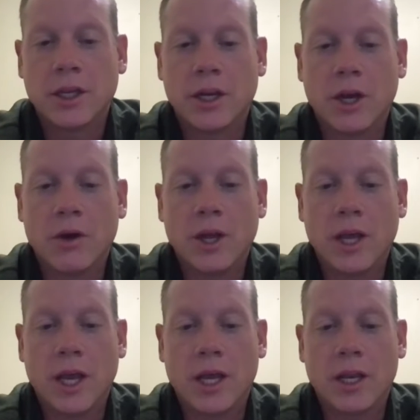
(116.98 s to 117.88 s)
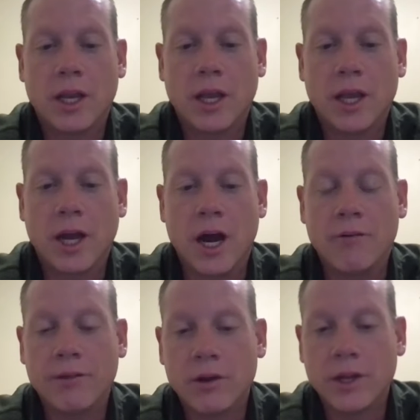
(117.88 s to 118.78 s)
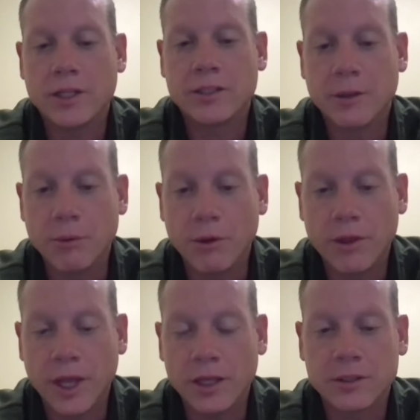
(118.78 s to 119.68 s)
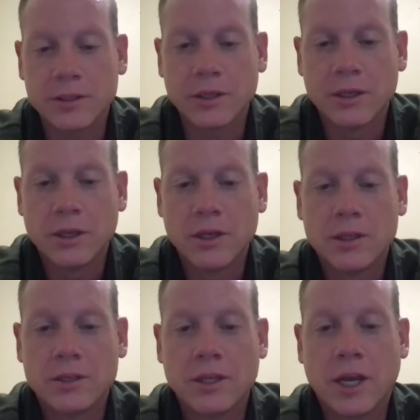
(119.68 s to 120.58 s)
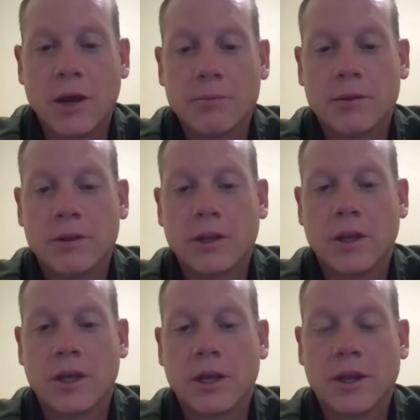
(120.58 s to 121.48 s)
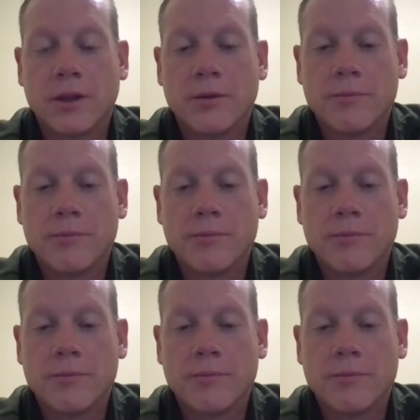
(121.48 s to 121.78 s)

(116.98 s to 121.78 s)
you know, and offloading simple things to help to